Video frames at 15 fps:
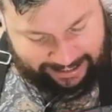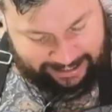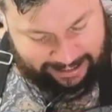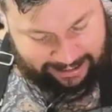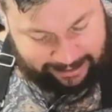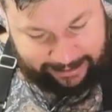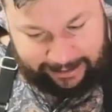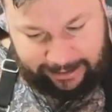need
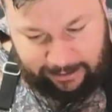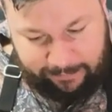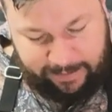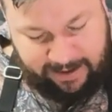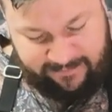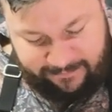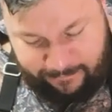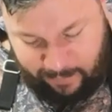a little
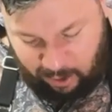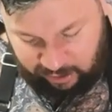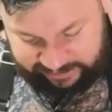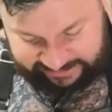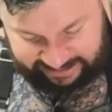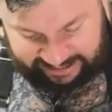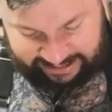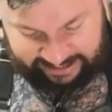bit of
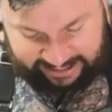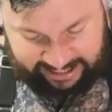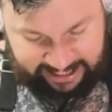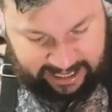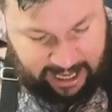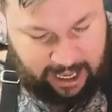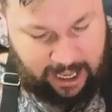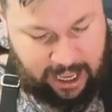moss in
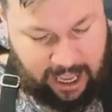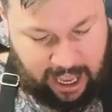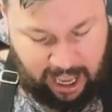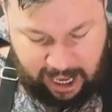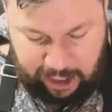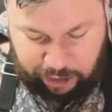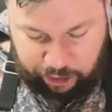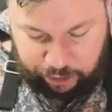here,
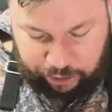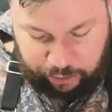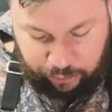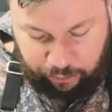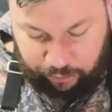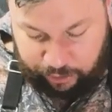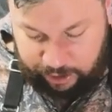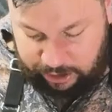and it
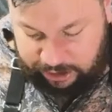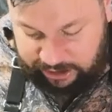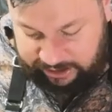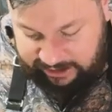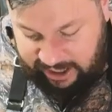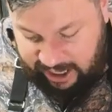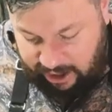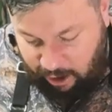should just
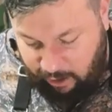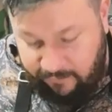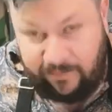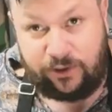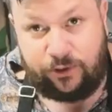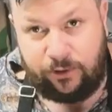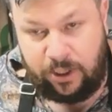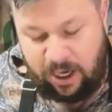take over,
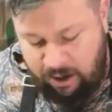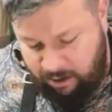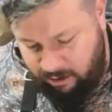shouldn't it?